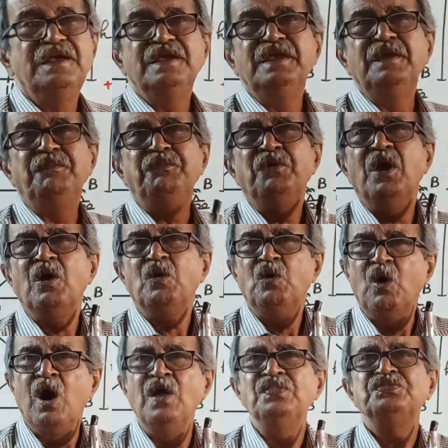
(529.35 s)
If you have
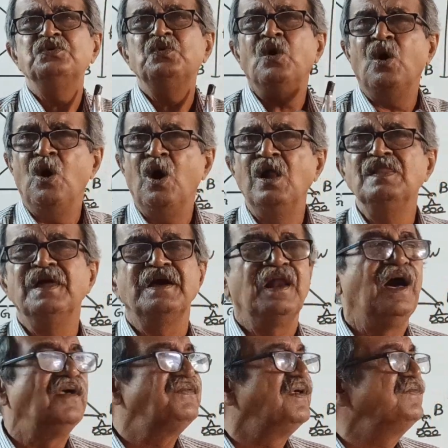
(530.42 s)
gone through all the
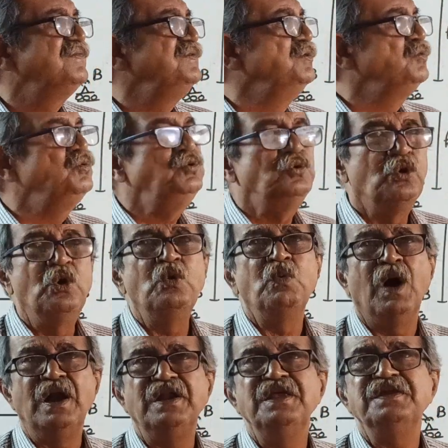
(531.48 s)
classes, you know
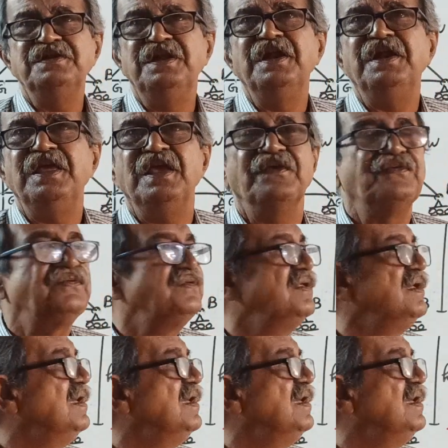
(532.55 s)
what is DTS.